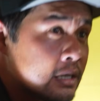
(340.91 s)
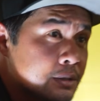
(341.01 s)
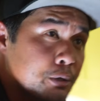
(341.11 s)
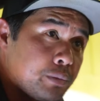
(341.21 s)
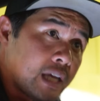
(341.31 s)

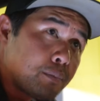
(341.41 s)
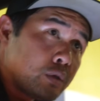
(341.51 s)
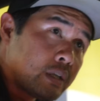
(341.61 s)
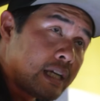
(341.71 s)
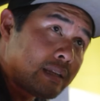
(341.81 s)
still be able
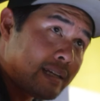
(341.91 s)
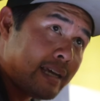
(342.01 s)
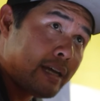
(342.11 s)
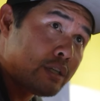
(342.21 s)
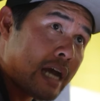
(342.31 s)
to get the
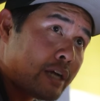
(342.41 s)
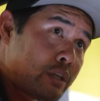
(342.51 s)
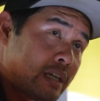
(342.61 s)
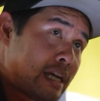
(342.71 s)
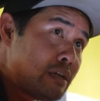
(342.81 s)
cage
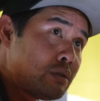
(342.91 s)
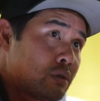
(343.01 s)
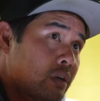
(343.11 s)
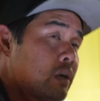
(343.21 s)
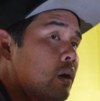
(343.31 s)
actually
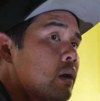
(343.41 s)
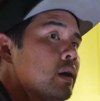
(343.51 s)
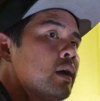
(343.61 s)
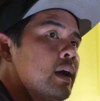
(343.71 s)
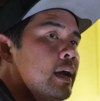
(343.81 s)
into the car
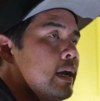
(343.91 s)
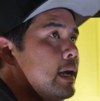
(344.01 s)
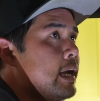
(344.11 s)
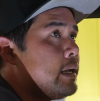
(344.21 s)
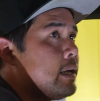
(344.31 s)

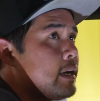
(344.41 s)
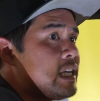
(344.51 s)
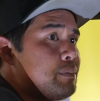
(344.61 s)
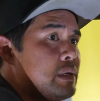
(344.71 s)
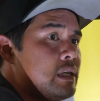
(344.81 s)
and
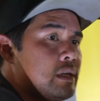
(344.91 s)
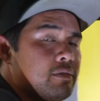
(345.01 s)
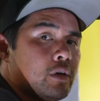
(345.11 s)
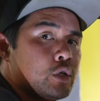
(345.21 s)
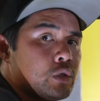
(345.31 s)
keep it in a
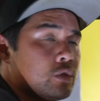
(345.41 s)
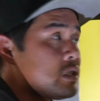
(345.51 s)
functional